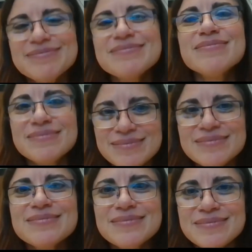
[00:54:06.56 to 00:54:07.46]
about this
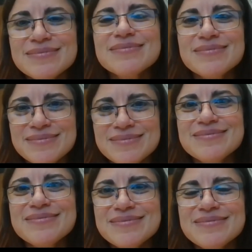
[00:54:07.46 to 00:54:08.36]
rather than just
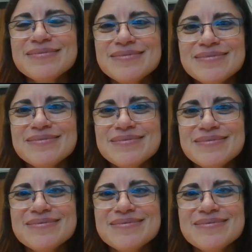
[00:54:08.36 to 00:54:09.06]
pointing fingers around.